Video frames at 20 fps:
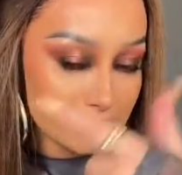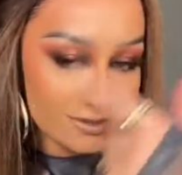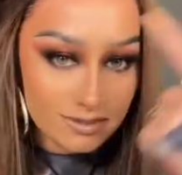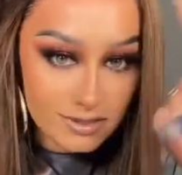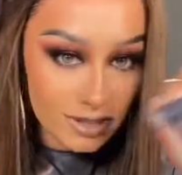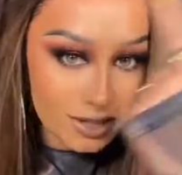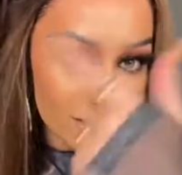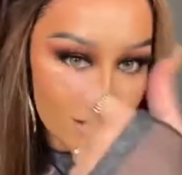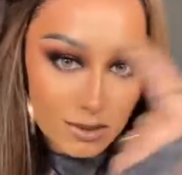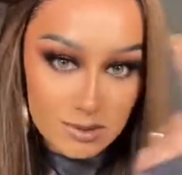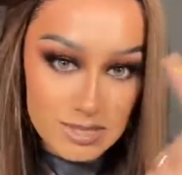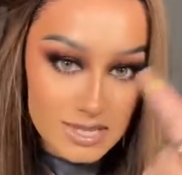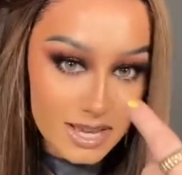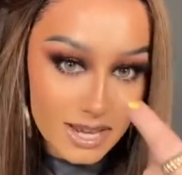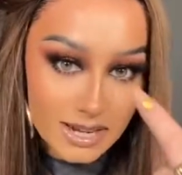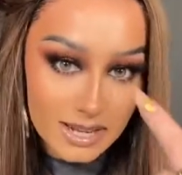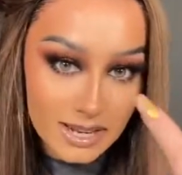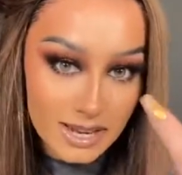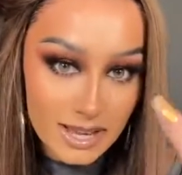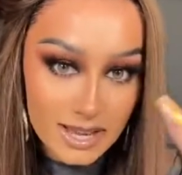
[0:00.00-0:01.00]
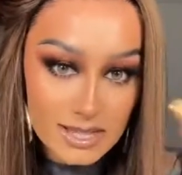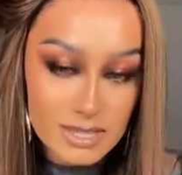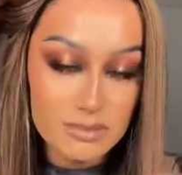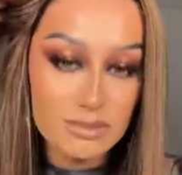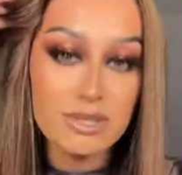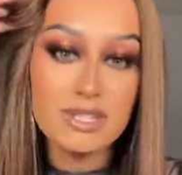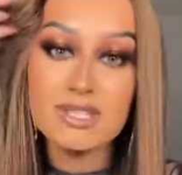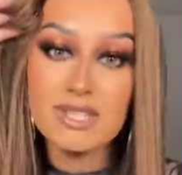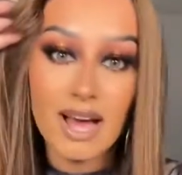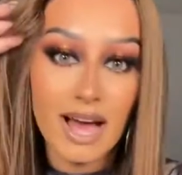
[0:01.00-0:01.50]
Can you see any lace?
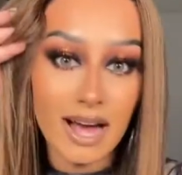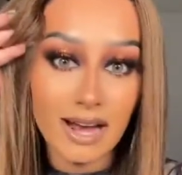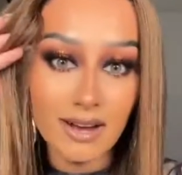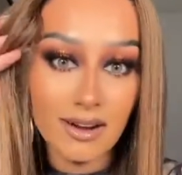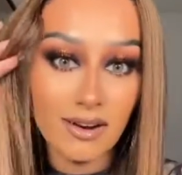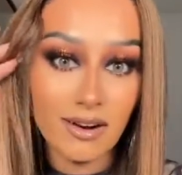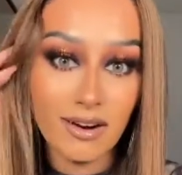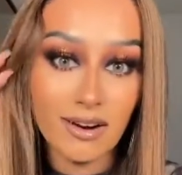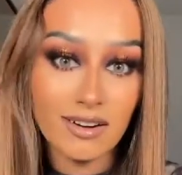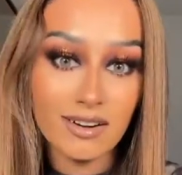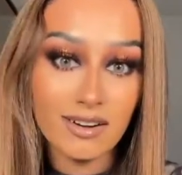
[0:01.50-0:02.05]
Because I can't.